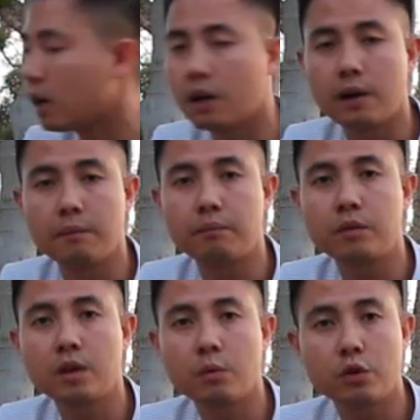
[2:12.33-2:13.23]

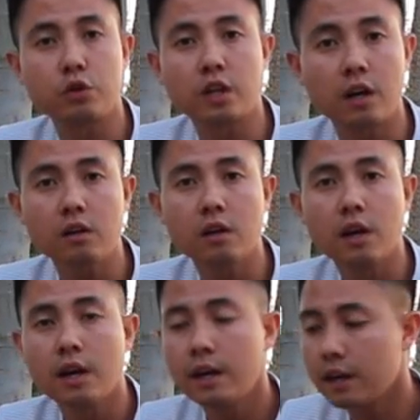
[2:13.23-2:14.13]
tongue.
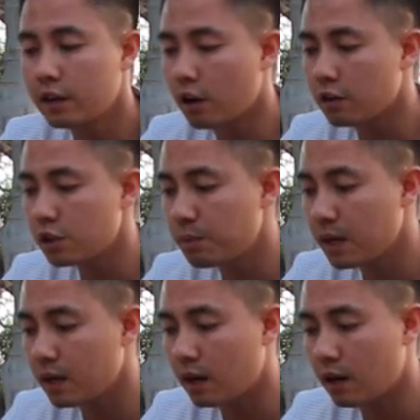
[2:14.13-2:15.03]
It could also
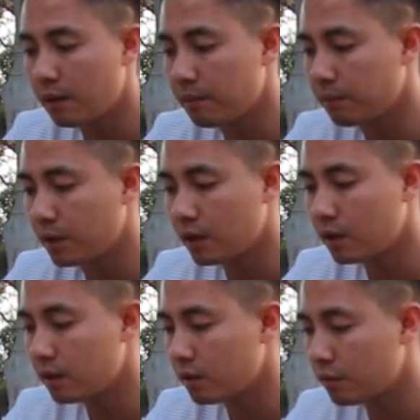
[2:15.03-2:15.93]
be,
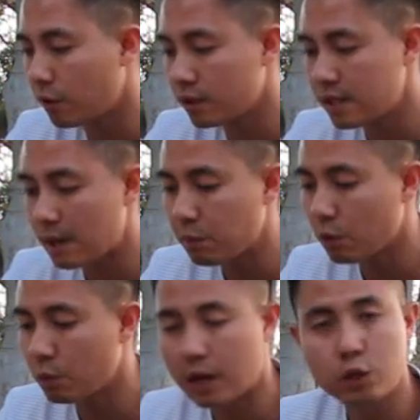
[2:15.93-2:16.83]
for
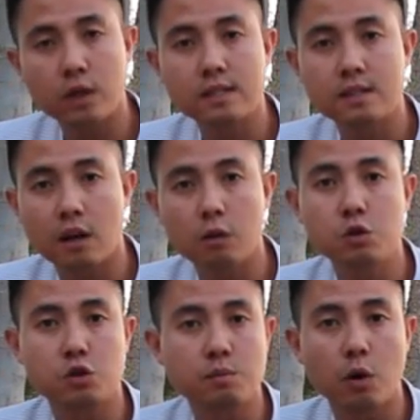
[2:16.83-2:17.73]
example, when I train
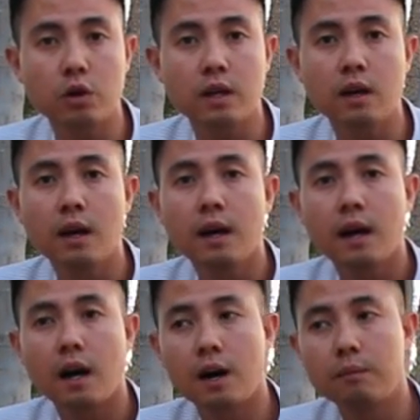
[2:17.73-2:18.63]
Snuggles or Smokey,
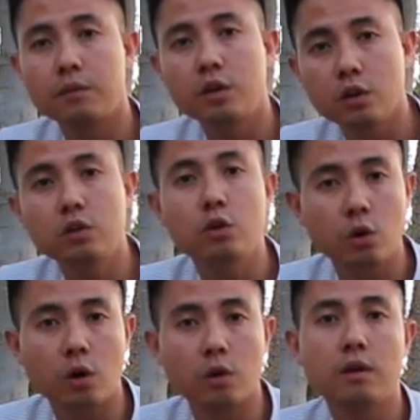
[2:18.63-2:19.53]
good
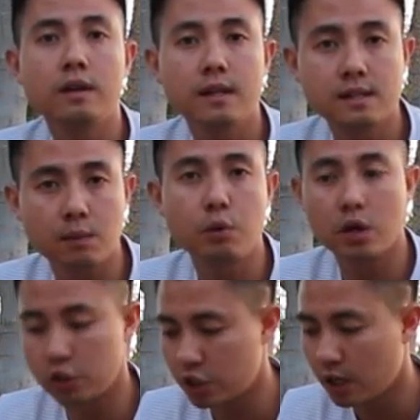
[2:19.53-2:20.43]
girl is the
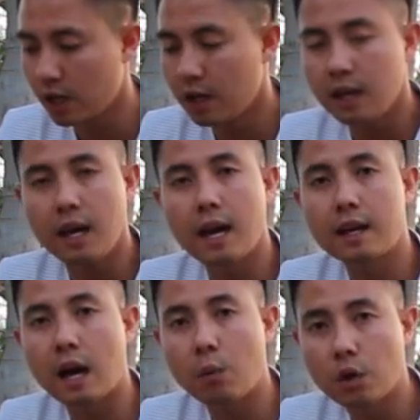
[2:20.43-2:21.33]
bridge.
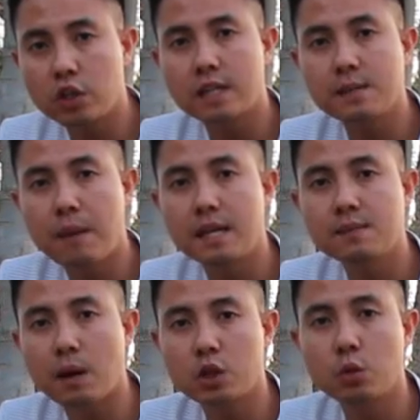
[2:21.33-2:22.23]
And I want you guys to pay
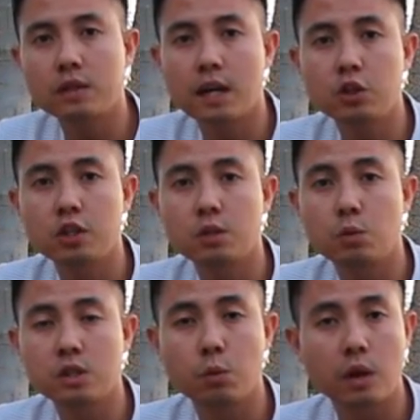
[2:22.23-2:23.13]
special attention
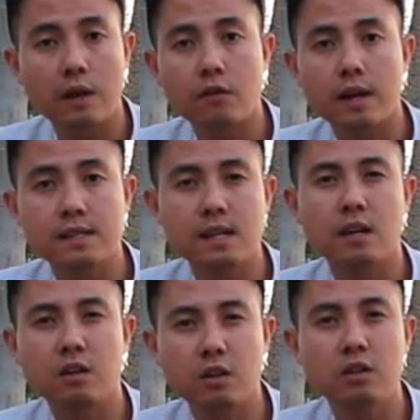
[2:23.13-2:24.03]
to whenever I
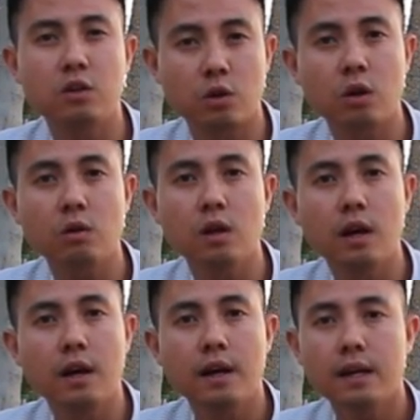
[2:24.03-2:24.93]
say good girl
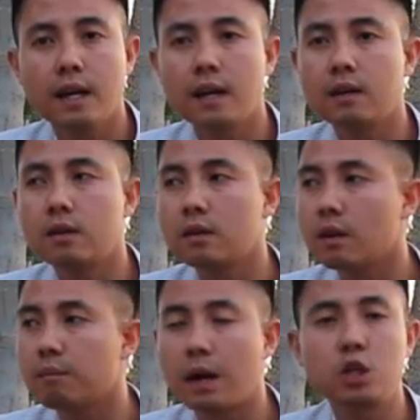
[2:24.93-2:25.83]
in
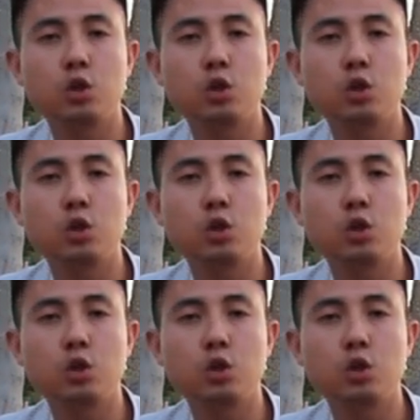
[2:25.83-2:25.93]
my